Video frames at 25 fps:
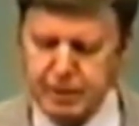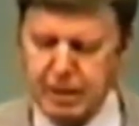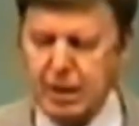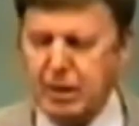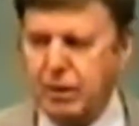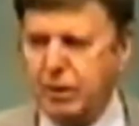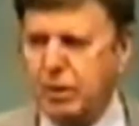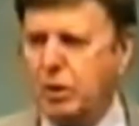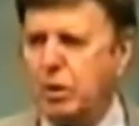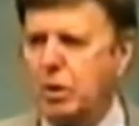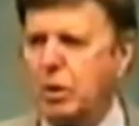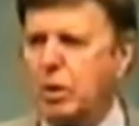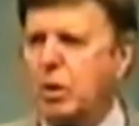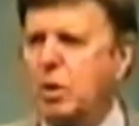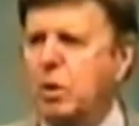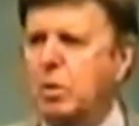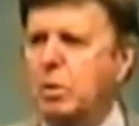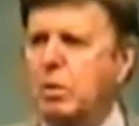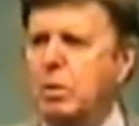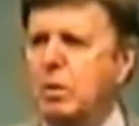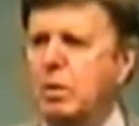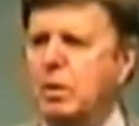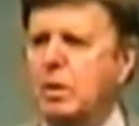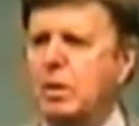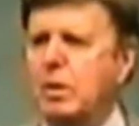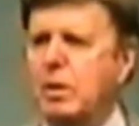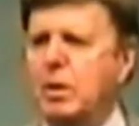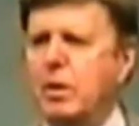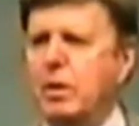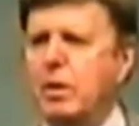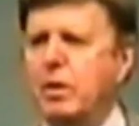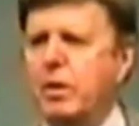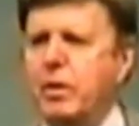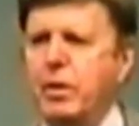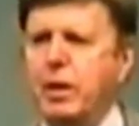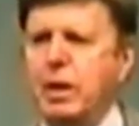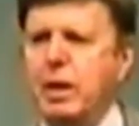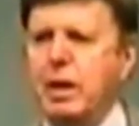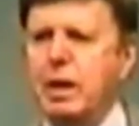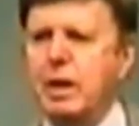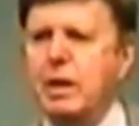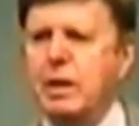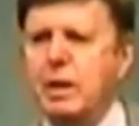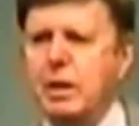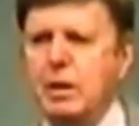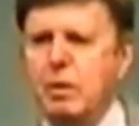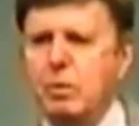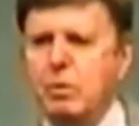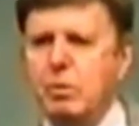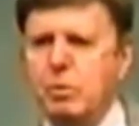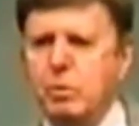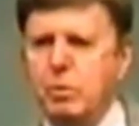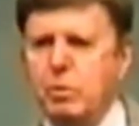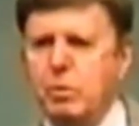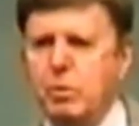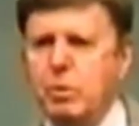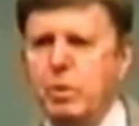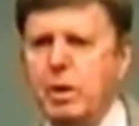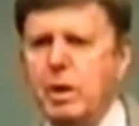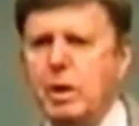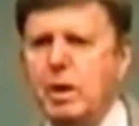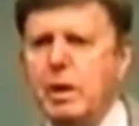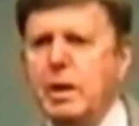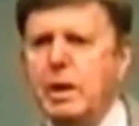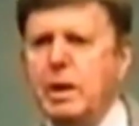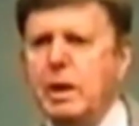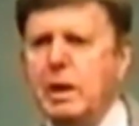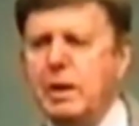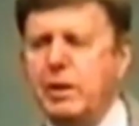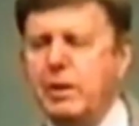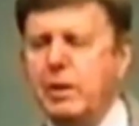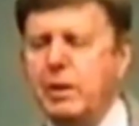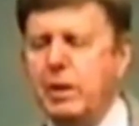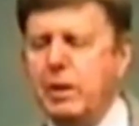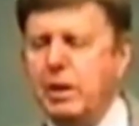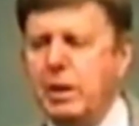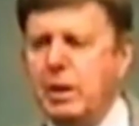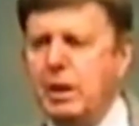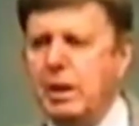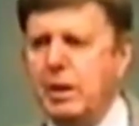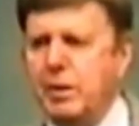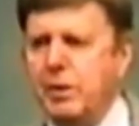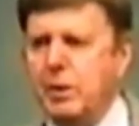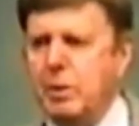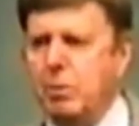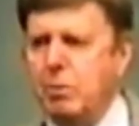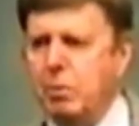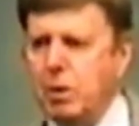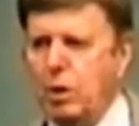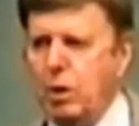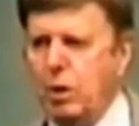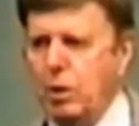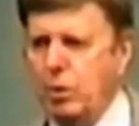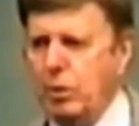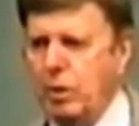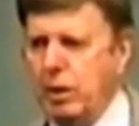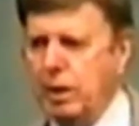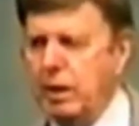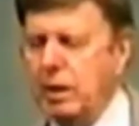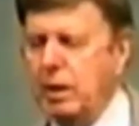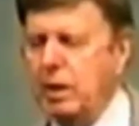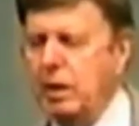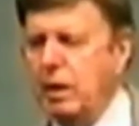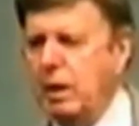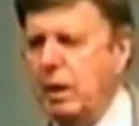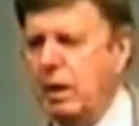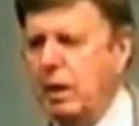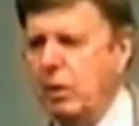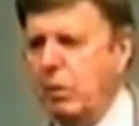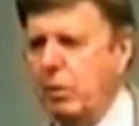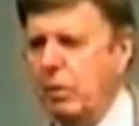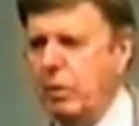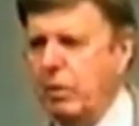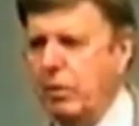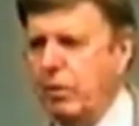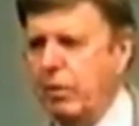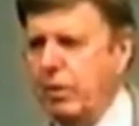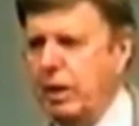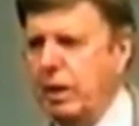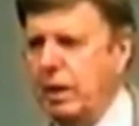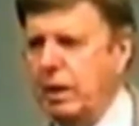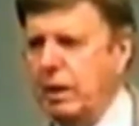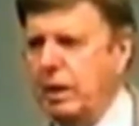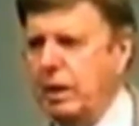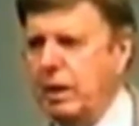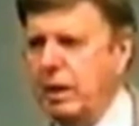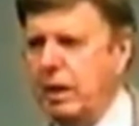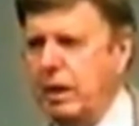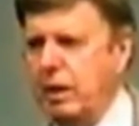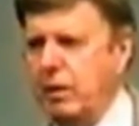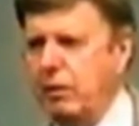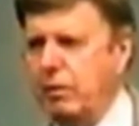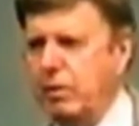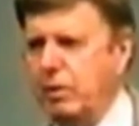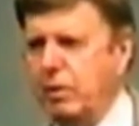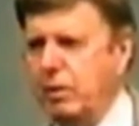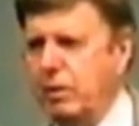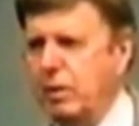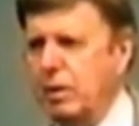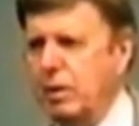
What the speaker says: Now the whole thing that really got them going was they gave